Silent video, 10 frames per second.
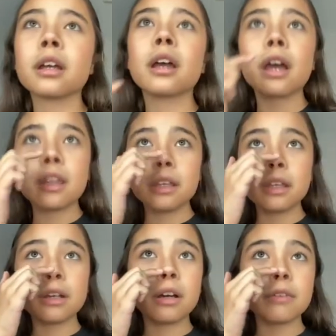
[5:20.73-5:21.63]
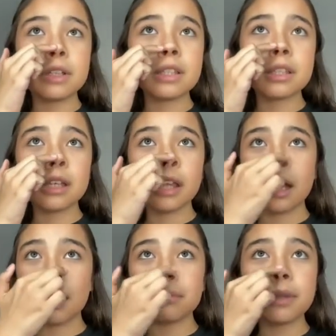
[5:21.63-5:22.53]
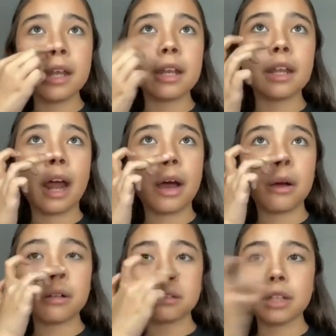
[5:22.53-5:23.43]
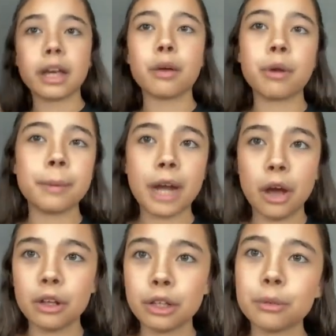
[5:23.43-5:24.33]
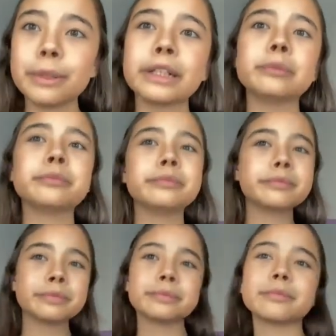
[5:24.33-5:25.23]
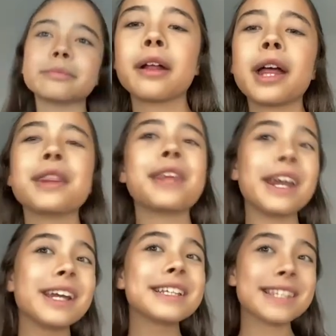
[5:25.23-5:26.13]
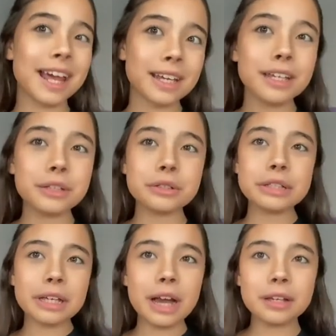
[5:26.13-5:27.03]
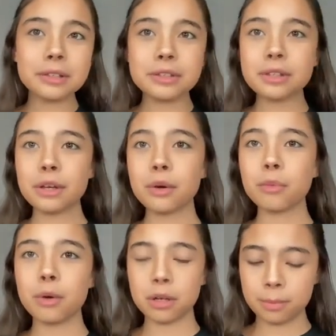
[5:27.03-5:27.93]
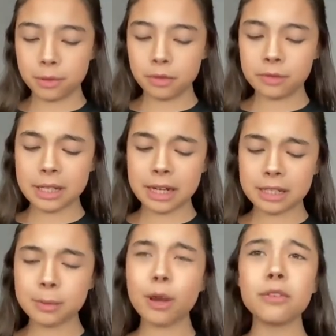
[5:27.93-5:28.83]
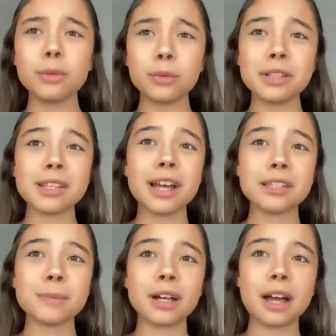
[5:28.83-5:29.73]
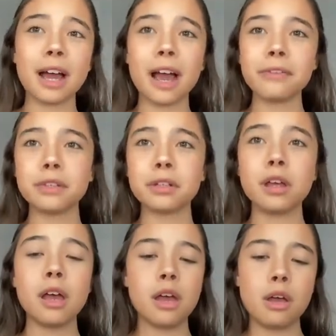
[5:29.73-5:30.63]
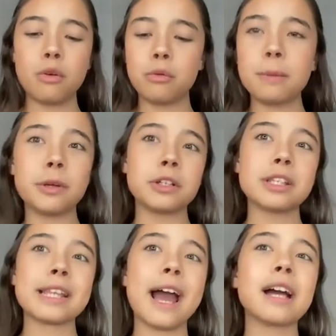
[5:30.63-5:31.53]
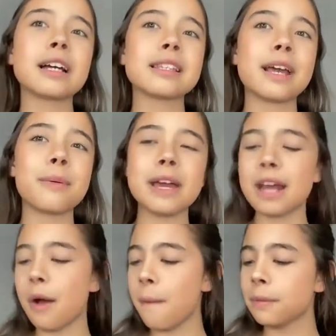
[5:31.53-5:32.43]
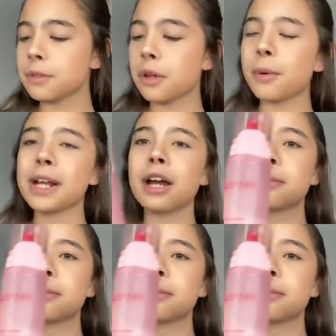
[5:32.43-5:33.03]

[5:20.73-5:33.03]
And then obviously like I blend it out, like I rub it out a little bit. Then I set it. Usually I use the waterproof setting spray from One Size, but I have to repurchase that because I ran out. So right now I'm